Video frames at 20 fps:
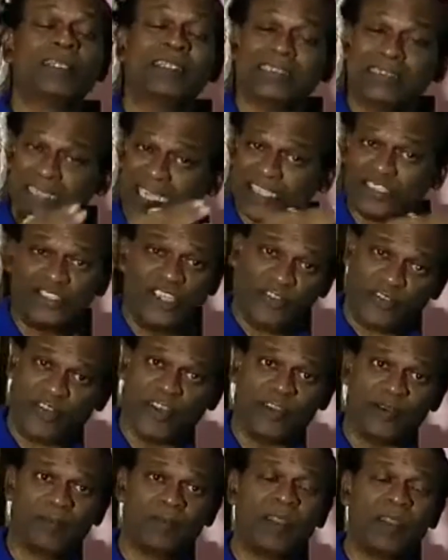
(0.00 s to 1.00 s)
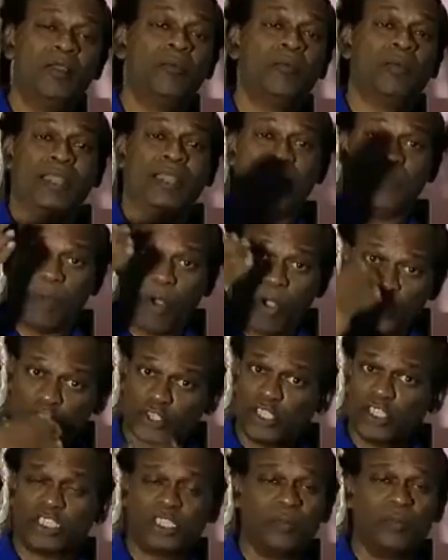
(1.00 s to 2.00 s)
That's different. But abortion
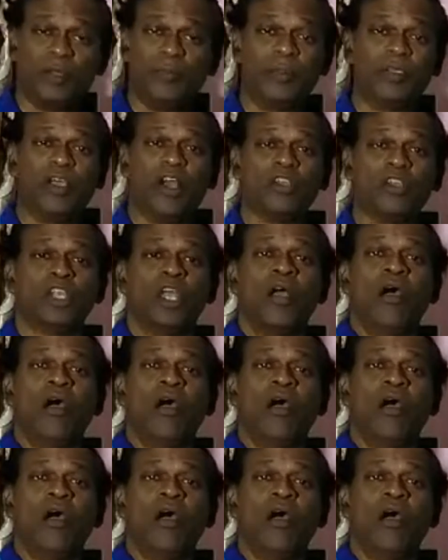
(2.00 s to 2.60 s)
is simply because,